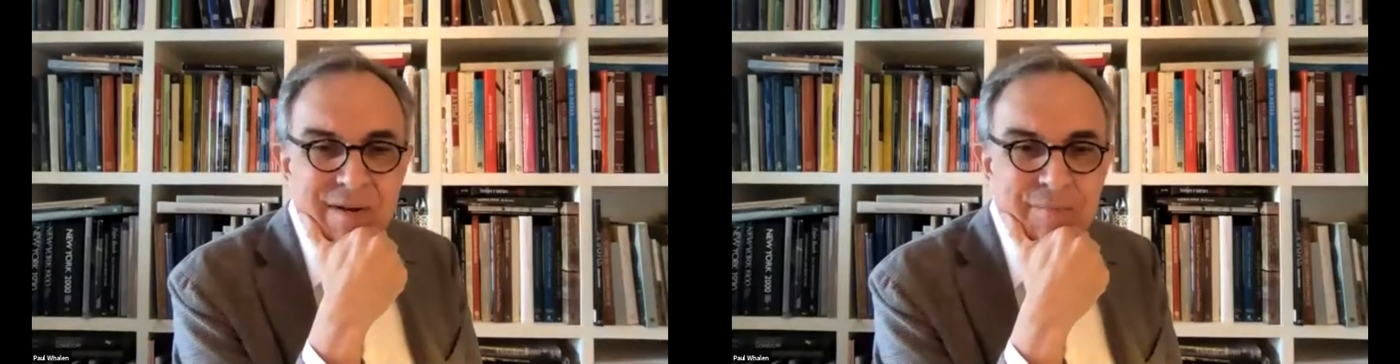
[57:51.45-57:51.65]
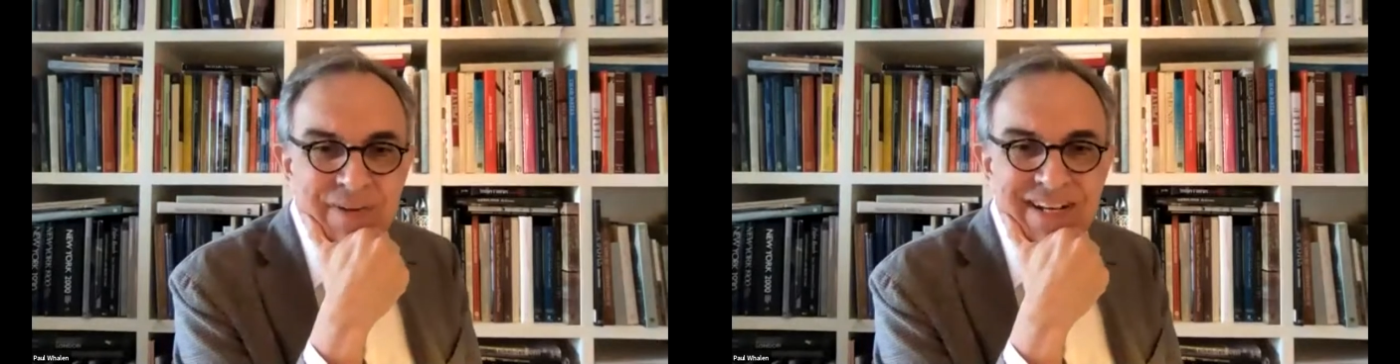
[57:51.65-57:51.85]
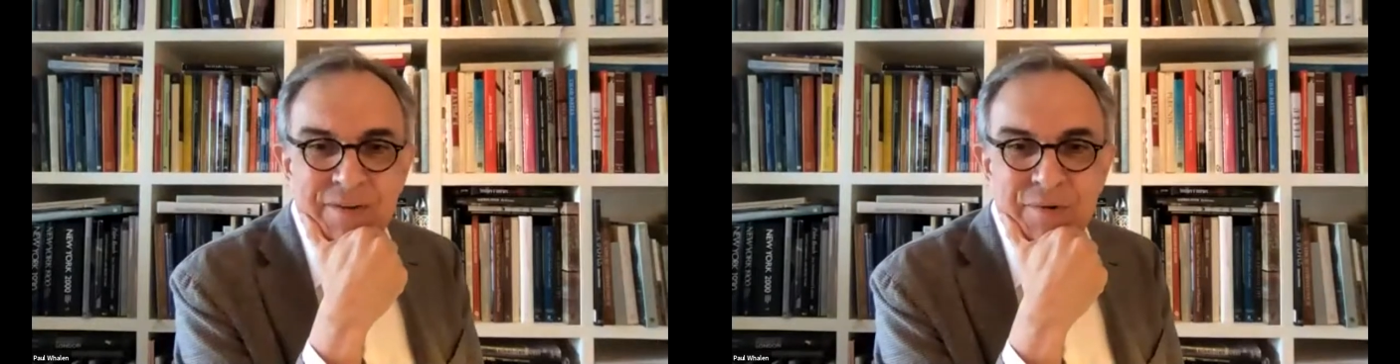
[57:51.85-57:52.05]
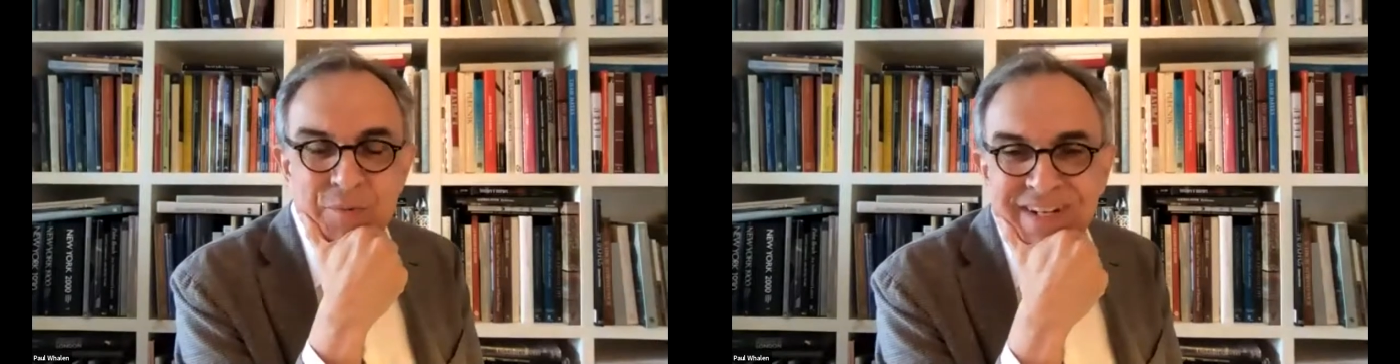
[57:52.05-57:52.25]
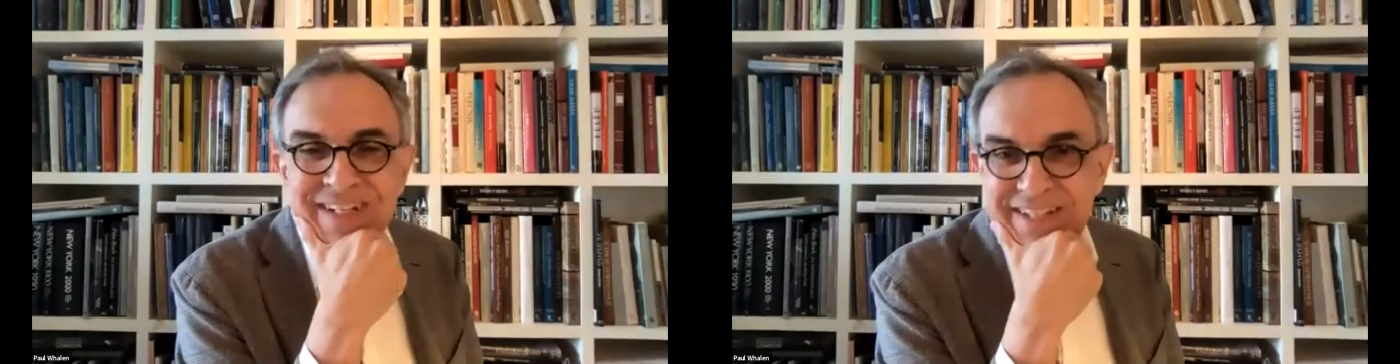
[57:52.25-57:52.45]
But
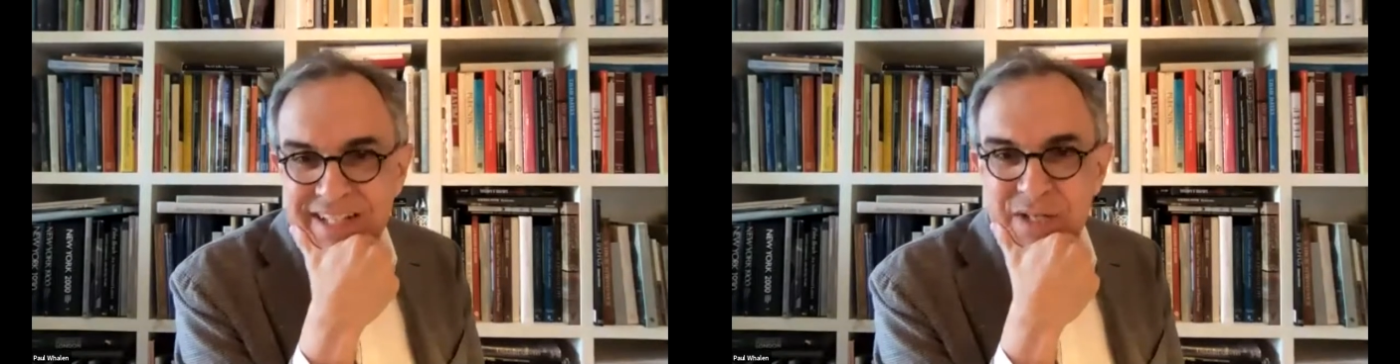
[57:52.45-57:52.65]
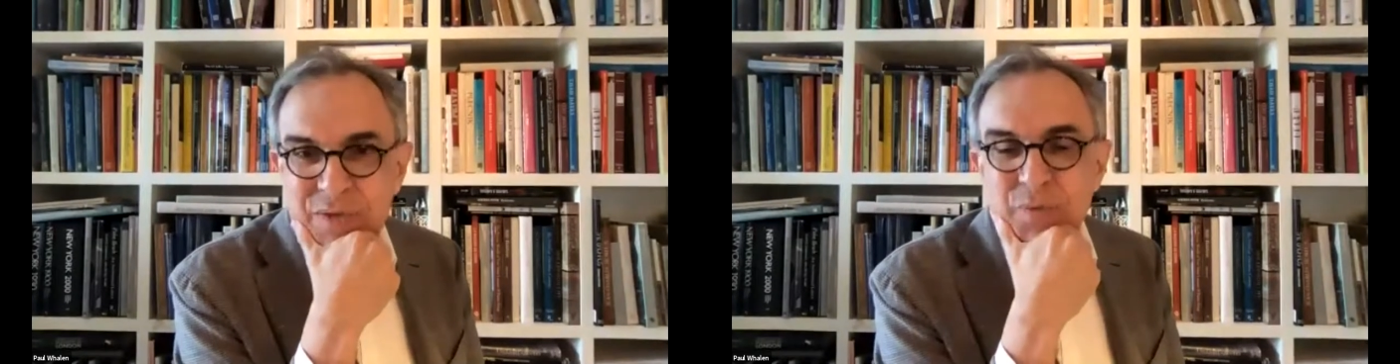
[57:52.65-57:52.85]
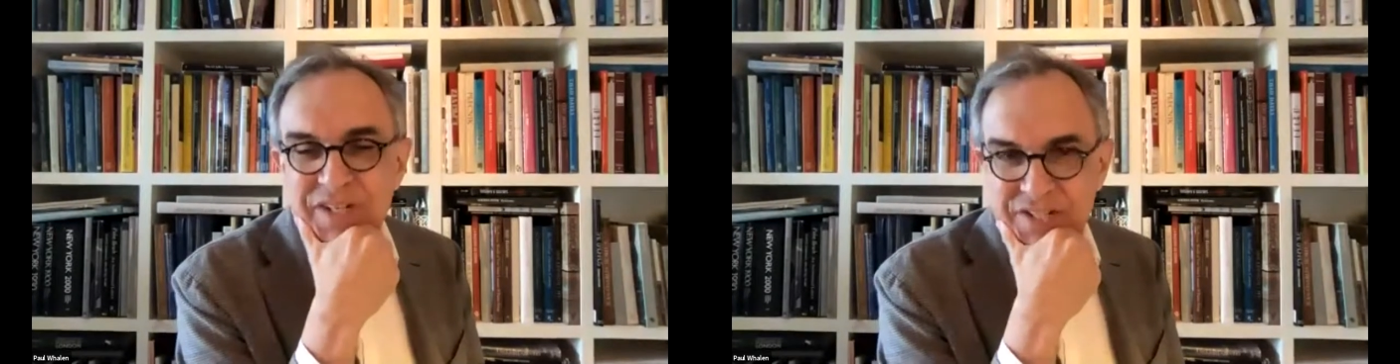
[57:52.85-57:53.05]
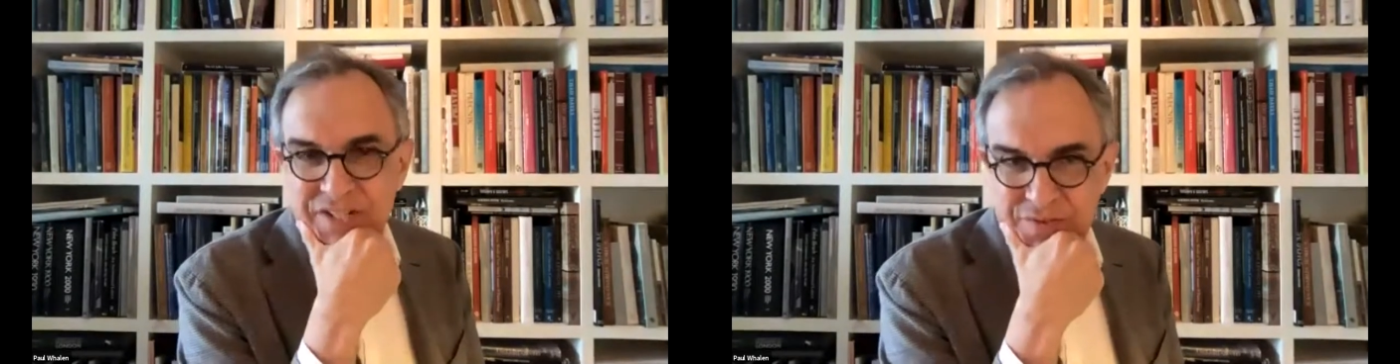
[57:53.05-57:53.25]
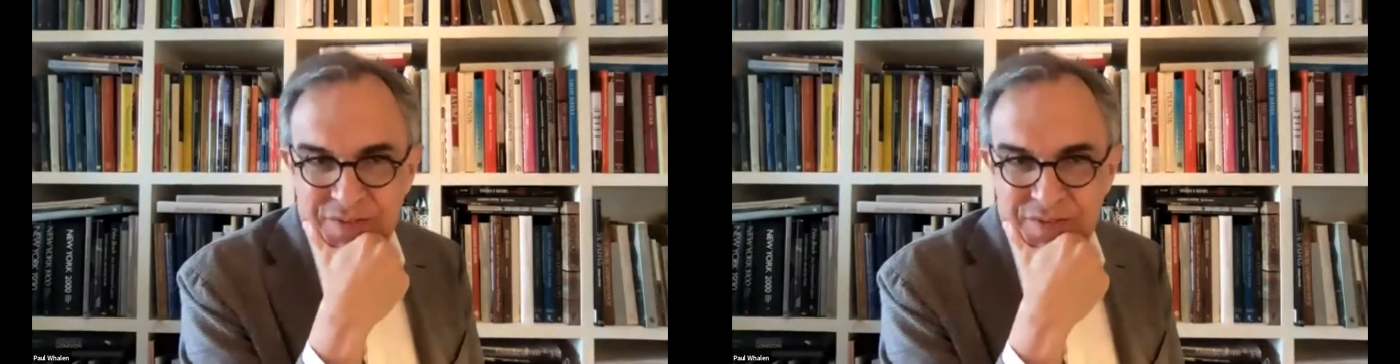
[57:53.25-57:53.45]
really, what you